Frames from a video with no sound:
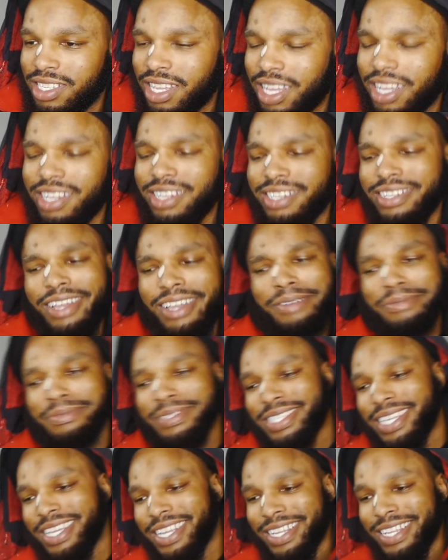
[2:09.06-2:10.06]
I'm gonna
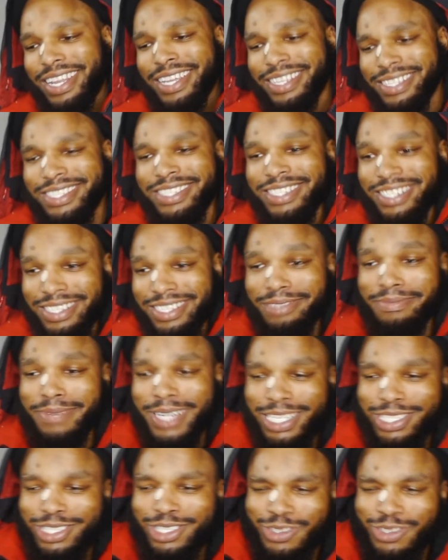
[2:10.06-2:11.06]
say that, that them
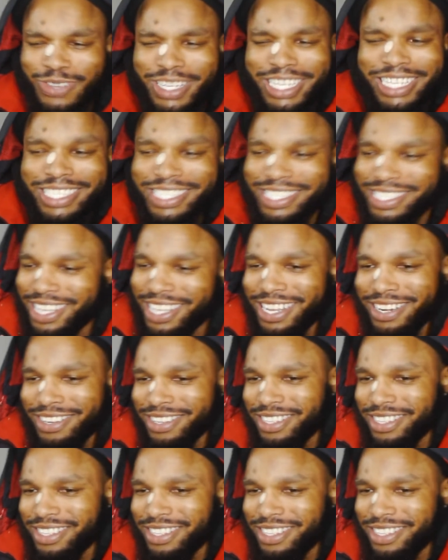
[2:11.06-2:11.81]
niggas twins.